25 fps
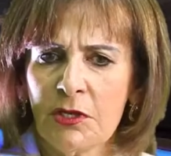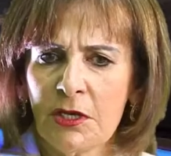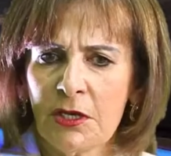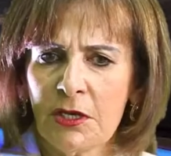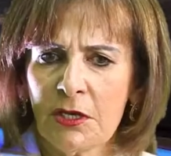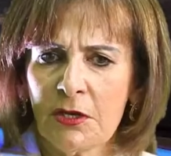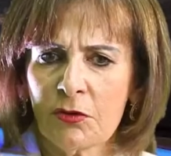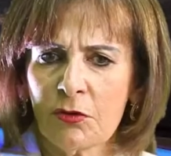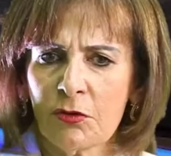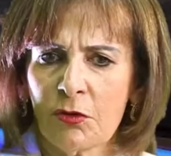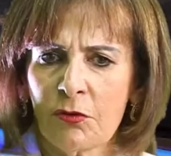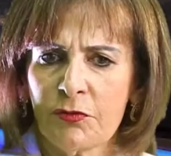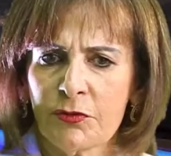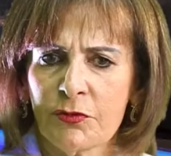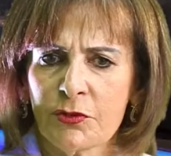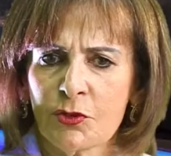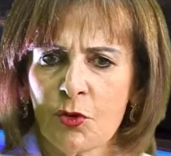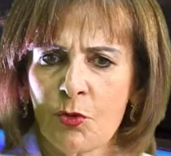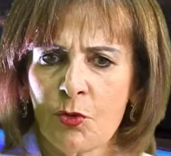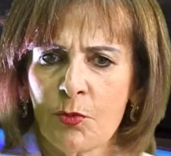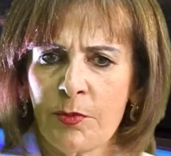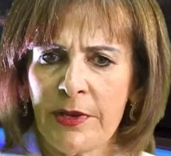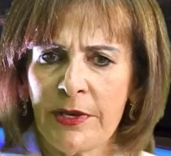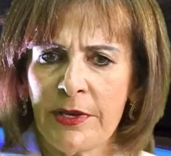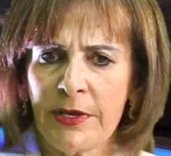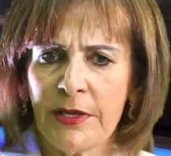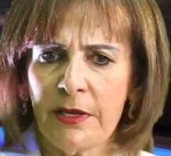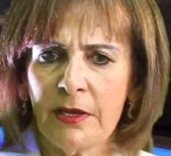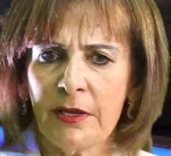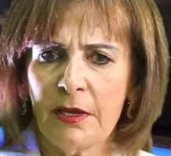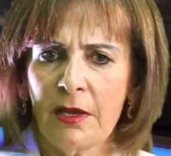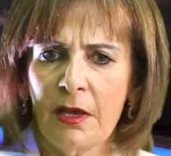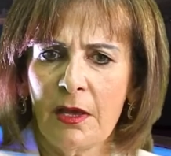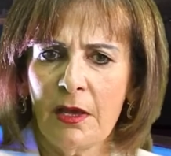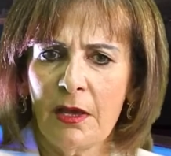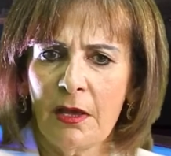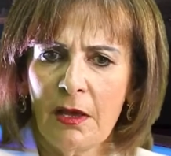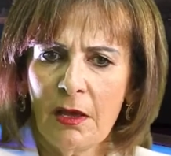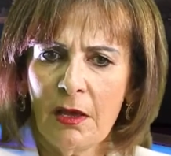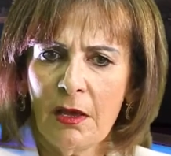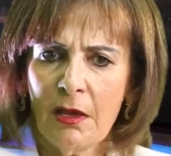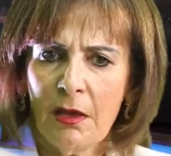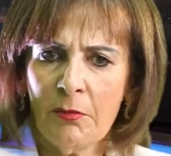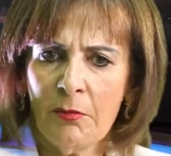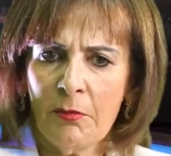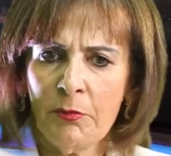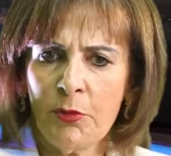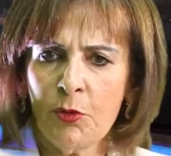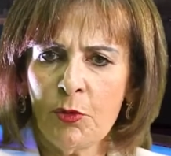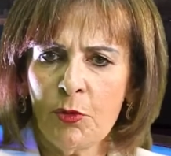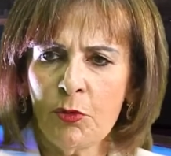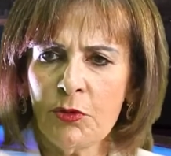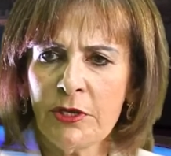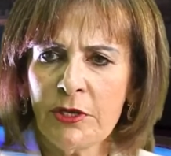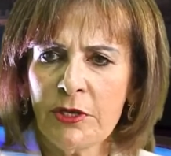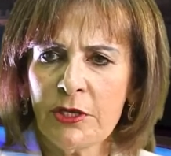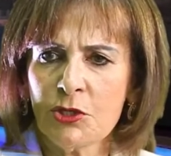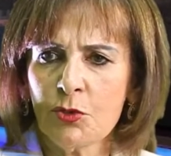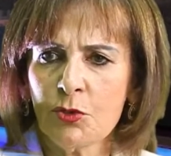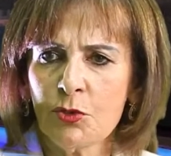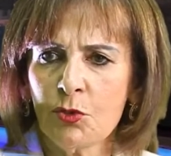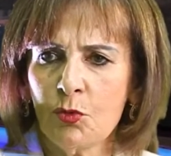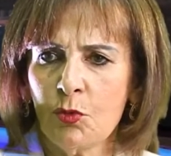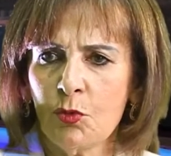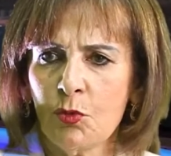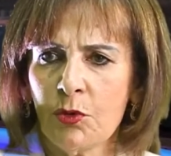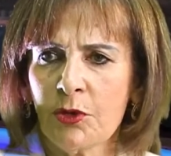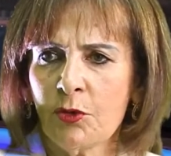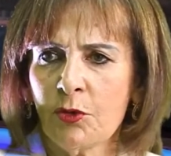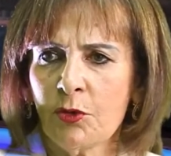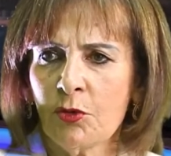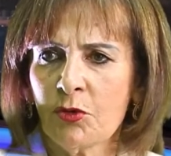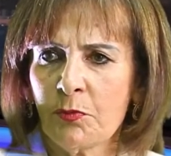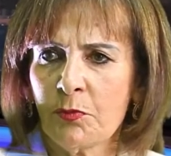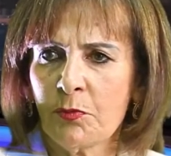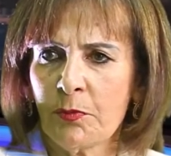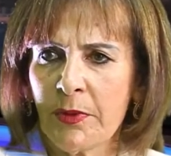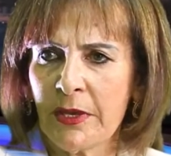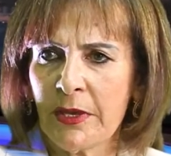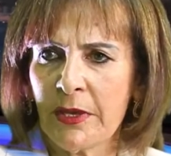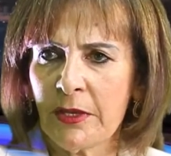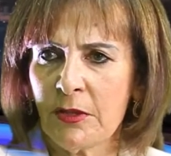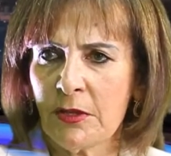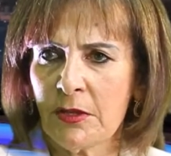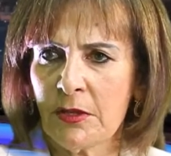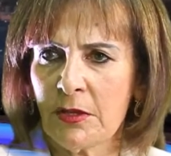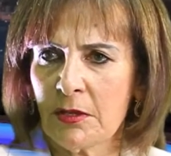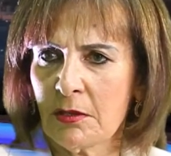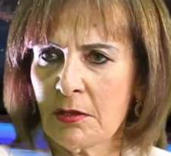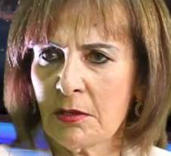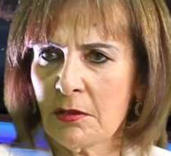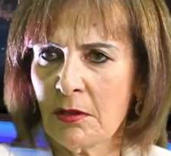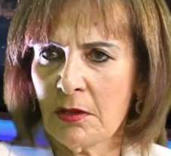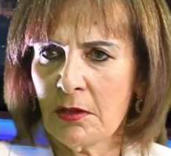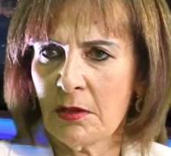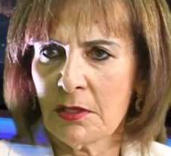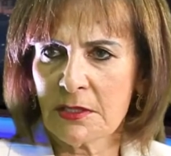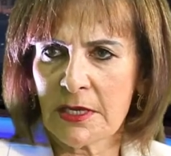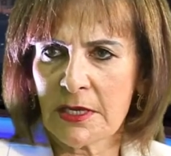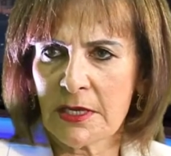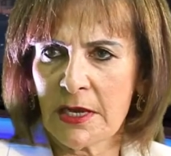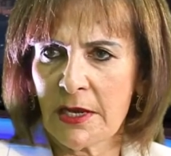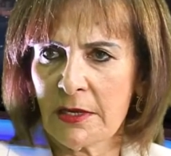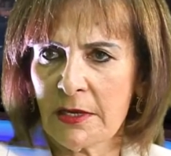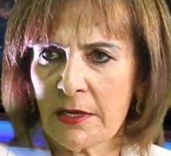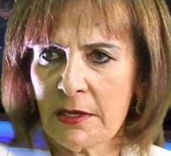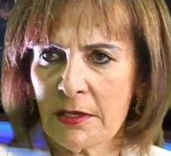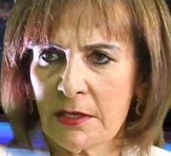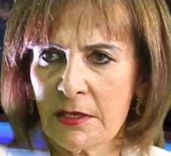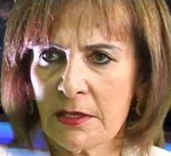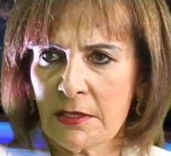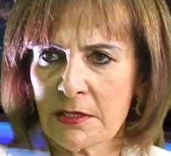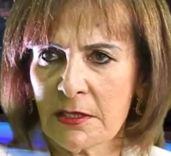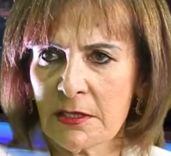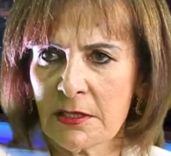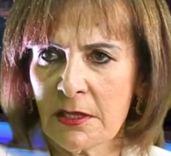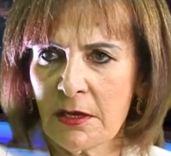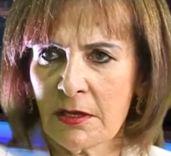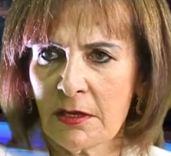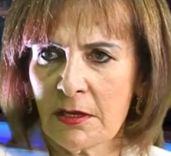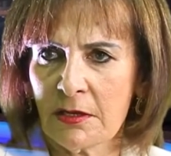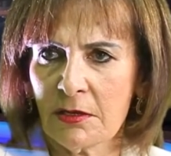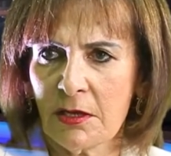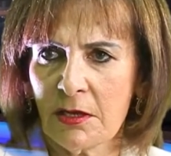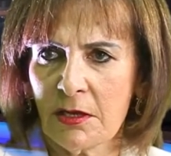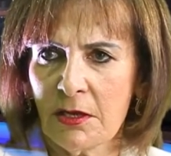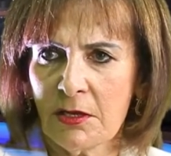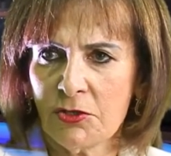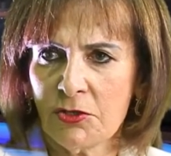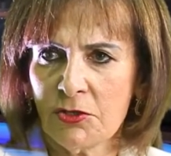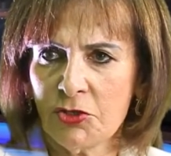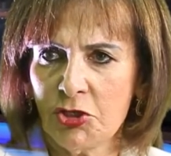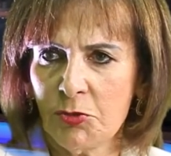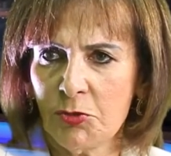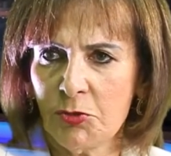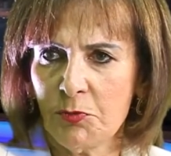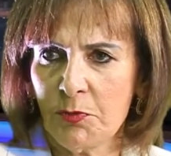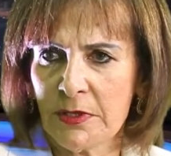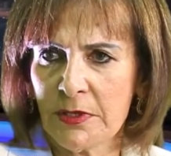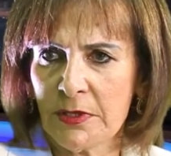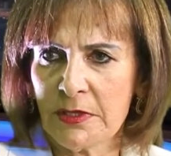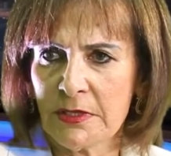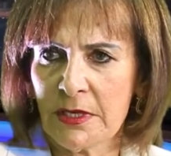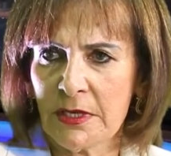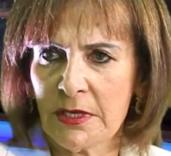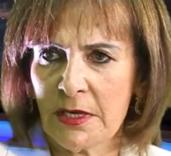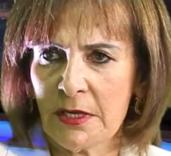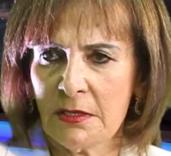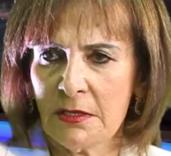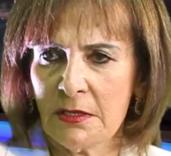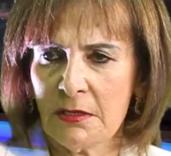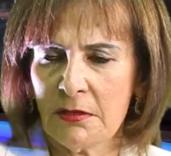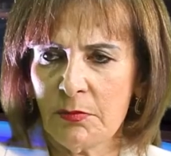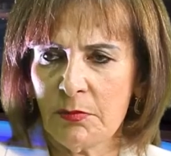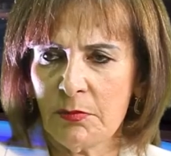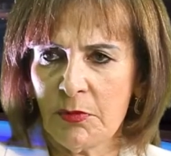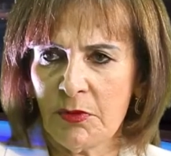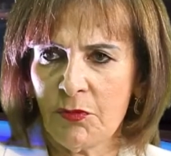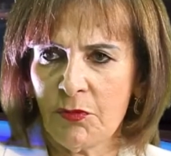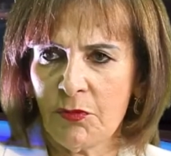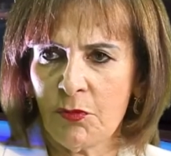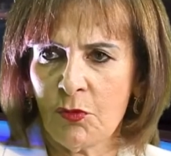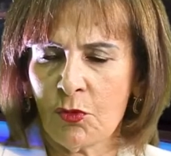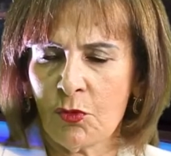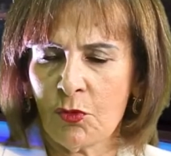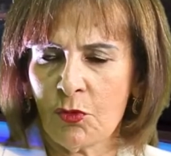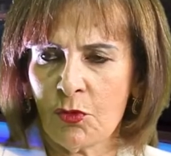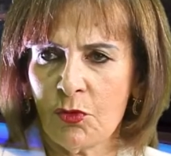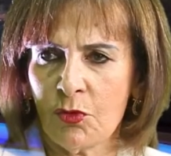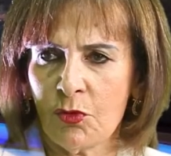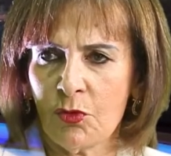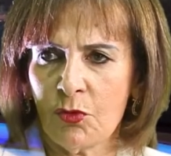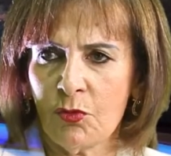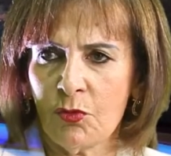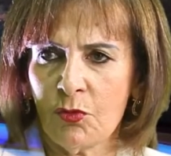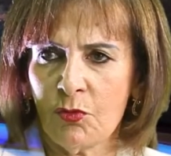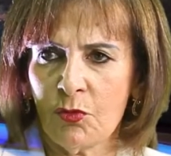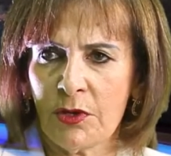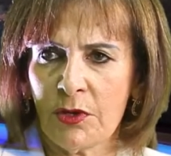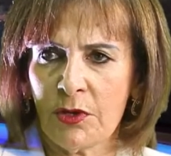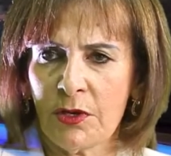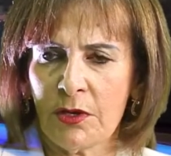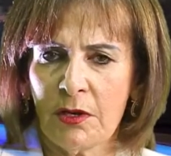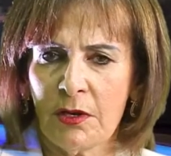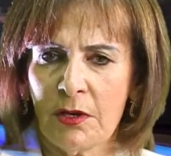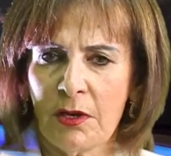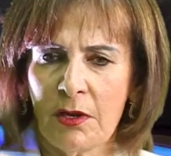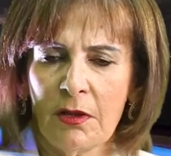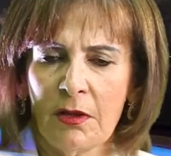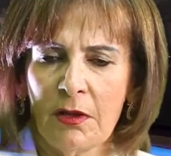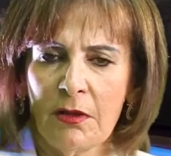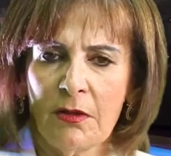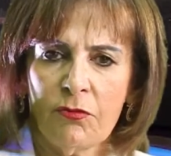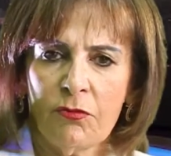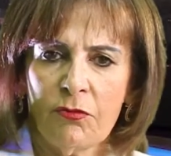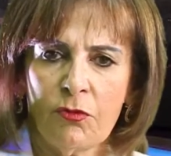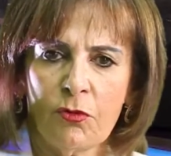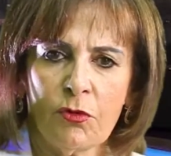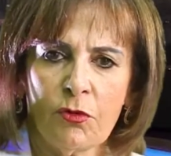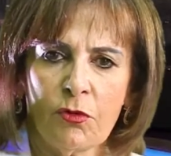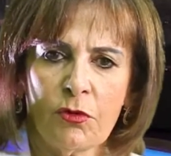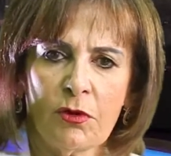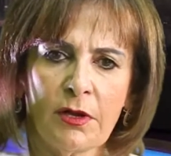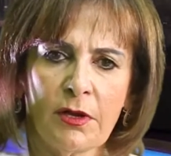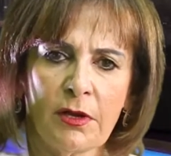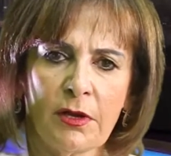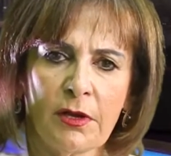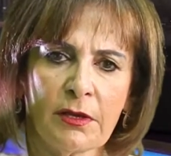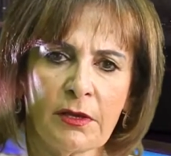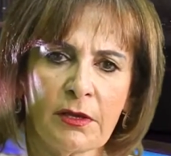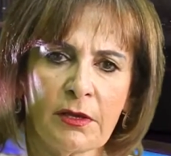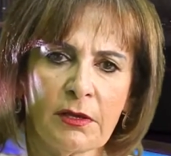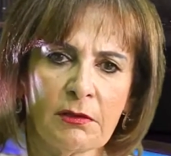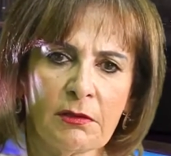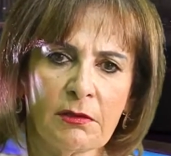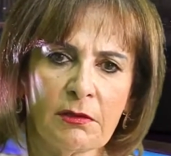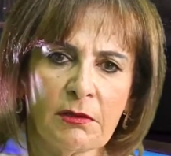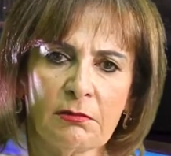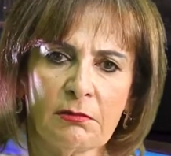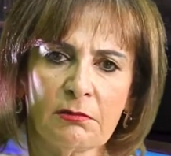hear of so many employees who were not paid salaries, like GPZ before, you know, and for like